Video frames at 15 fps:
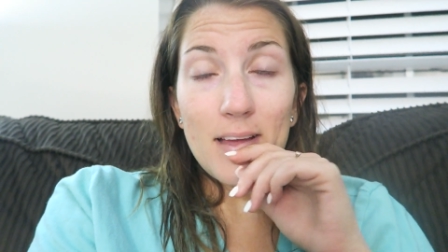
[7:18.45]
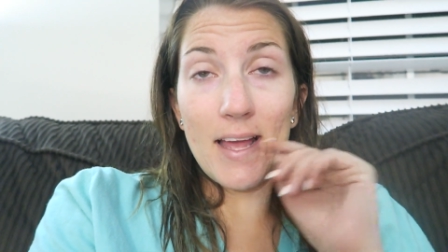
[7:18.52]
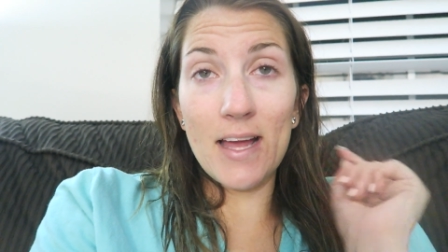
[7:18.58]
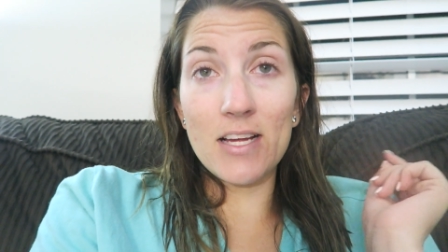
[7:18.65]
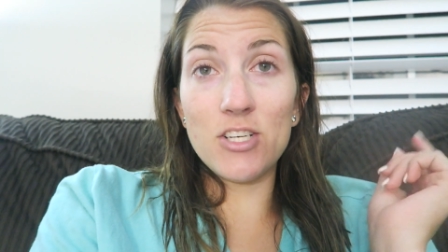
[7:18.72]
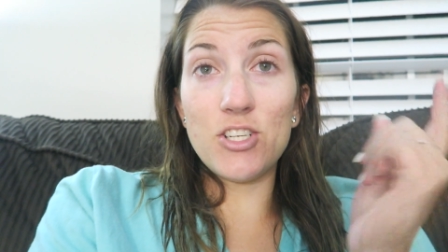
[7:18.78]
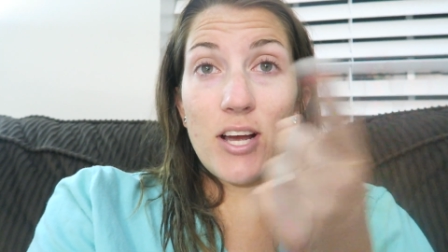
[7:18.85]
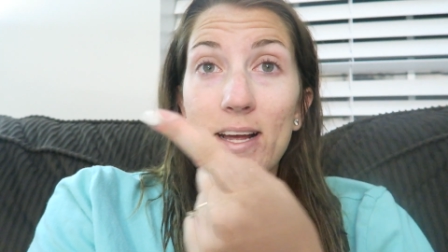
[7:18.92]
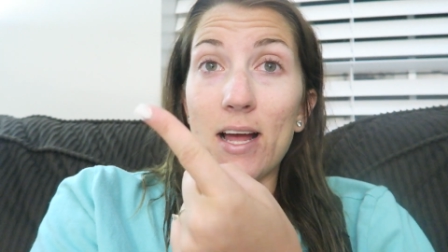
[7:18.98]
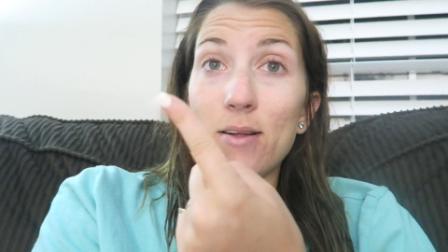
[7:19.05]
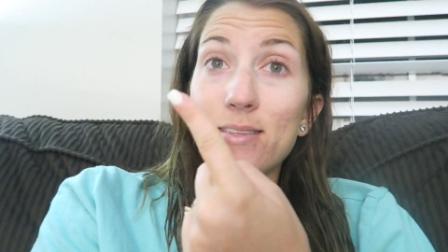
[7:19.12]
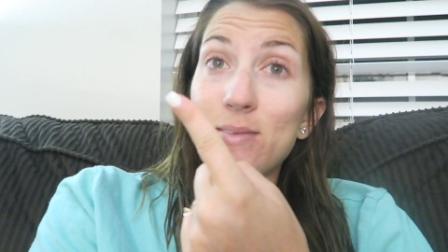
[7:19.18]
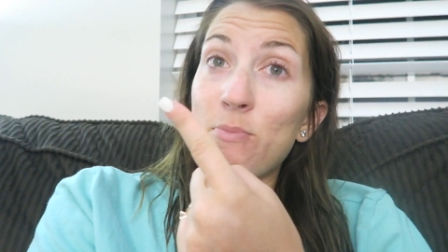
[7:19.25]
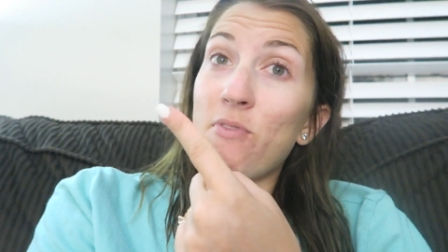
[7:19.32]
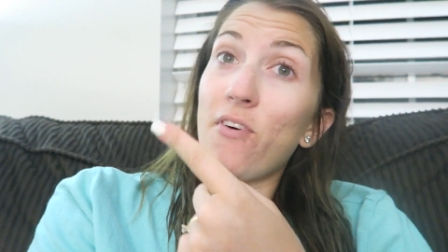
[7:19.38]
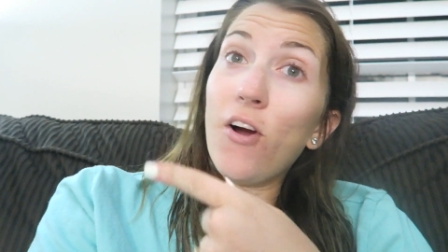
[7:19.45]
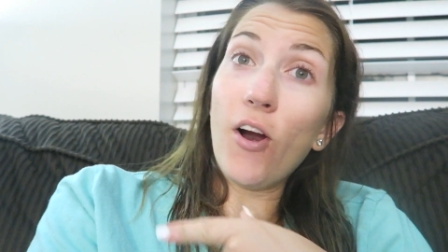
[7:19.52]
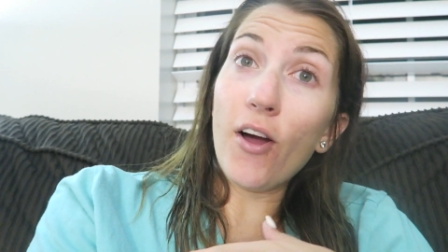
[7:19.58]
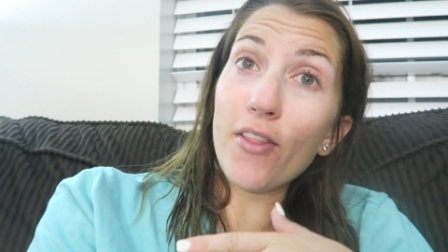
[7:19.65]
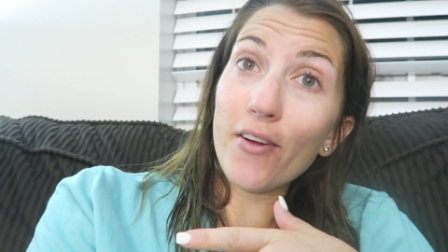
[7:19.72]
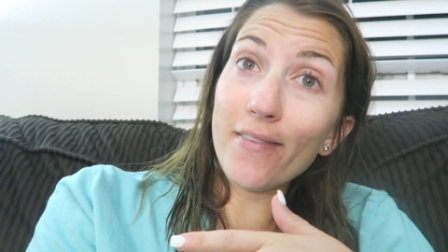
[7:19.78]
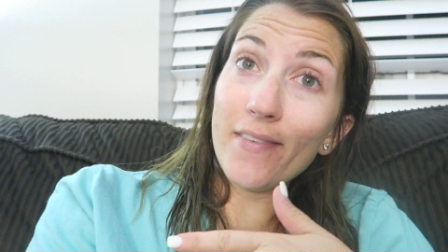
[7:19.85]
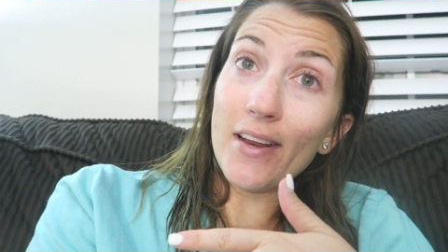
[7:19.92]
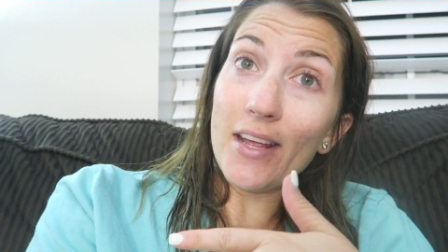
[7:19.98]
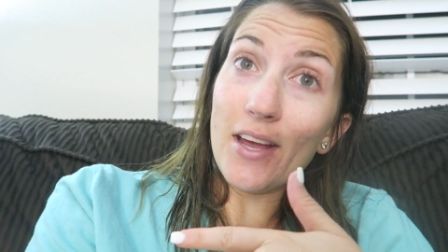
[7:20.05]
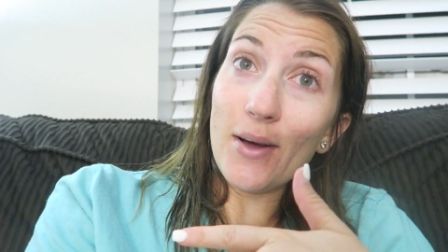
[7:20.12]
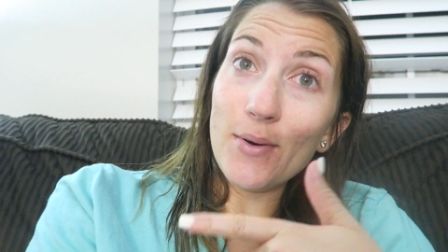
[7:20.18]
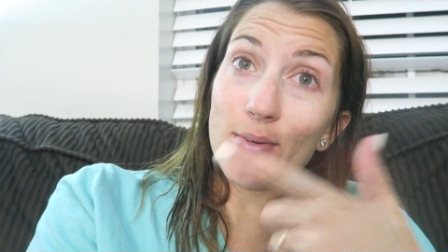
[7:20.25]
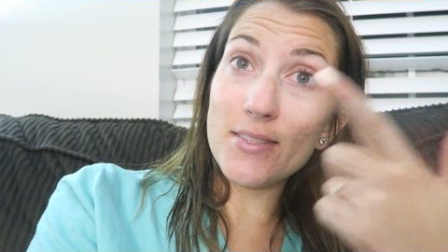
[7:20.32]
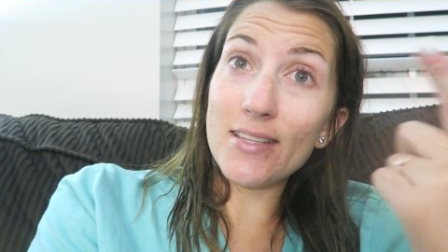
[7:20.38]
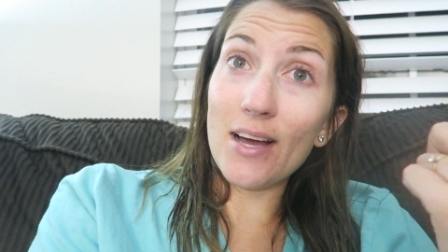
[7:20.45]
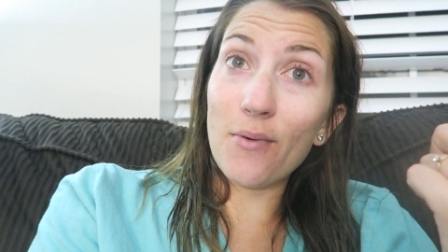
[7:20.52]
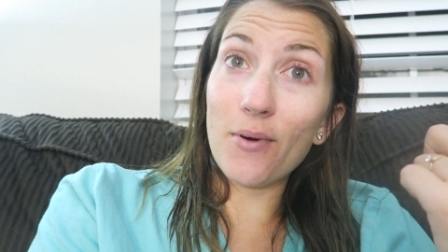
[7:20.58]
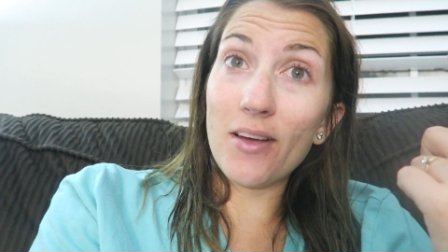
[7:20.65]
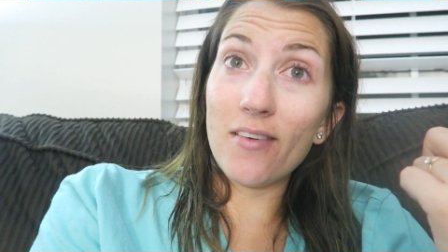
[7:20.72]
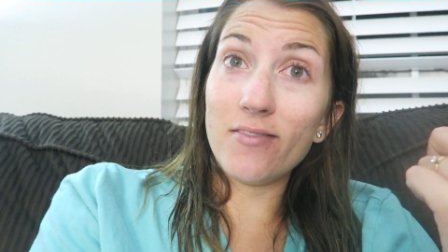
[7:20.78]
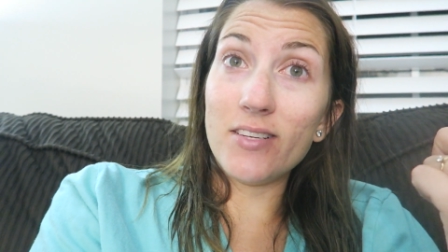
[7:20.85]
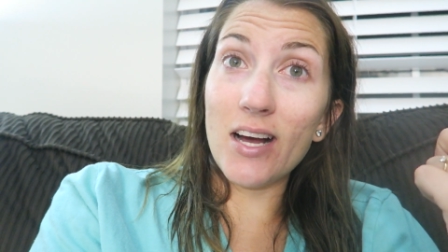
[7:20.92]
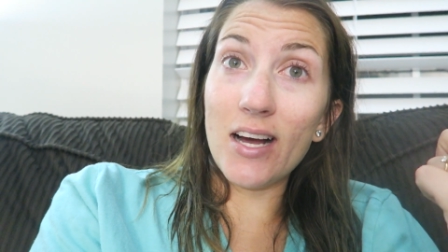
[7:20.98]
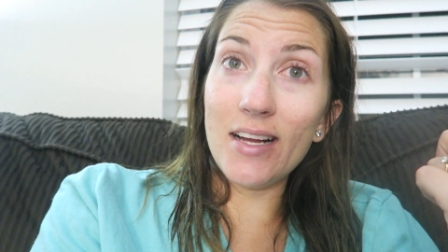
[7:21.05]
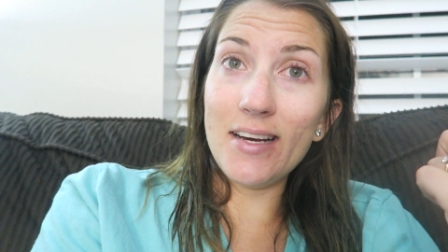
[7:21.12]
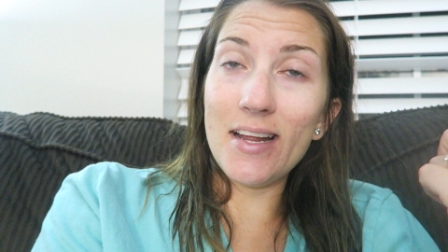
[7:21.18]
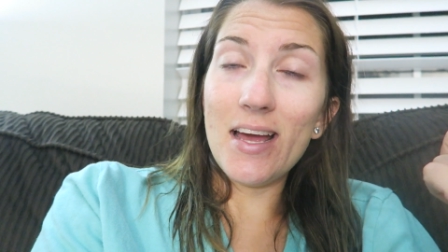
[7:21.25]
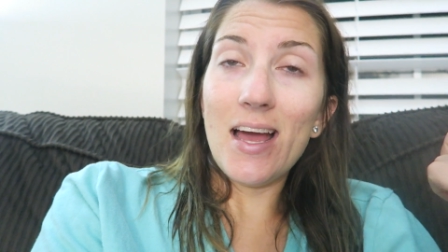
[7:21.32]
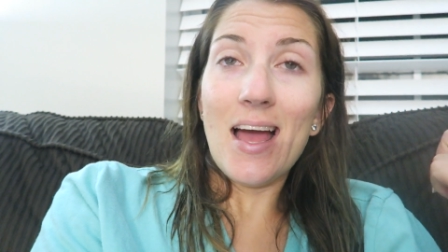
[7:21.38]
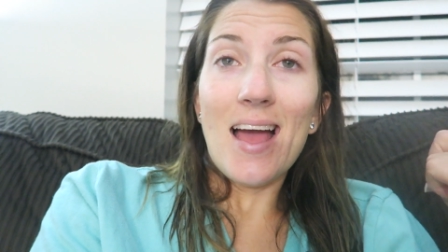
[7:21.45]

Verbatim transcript: and check out some of our other videos that we have done,